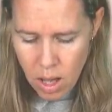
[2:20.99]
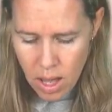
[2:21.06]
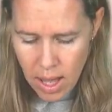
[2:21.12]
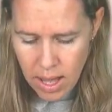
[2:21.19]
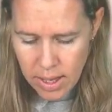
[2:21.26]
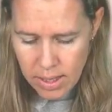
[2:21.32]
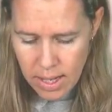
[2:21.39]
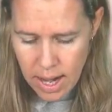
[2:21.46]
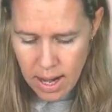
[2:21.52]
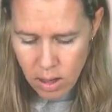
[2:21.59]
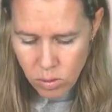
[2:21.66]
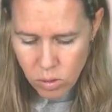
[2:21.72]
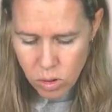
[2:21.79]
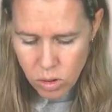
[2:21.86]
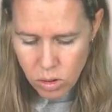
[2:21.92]
and
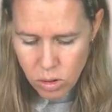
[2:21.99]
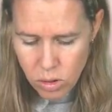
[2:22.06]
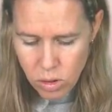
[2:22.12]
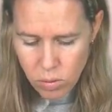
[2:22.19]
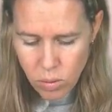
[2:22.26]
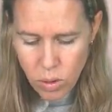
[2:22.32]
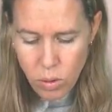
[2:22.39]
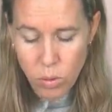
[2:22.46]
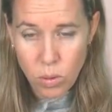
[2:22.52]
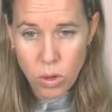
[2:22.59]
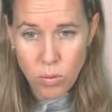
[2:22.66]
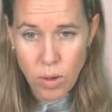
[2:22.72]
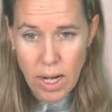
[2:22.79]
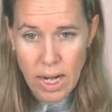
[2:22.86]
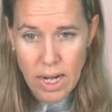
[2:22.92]
out through the
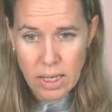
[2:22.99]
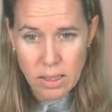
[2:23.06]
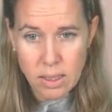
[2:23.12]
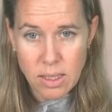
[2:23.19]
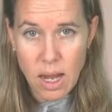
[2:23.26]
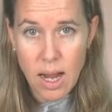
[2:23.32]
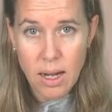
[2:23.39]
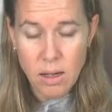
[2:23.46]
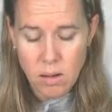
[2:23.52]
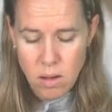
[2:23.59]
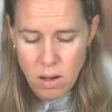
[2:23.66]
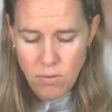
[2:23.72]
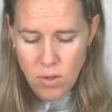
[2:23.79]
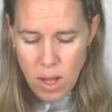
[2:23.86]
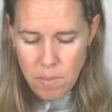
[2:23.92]
right-hand side
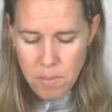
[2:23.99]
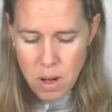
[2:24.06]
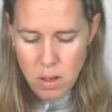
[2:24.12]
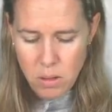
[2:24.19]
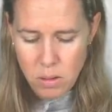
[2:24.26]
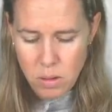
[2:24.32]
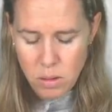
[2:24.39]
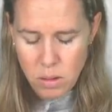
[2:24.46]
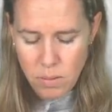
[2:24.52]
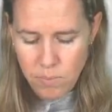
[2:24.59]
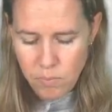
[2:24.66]
of that box.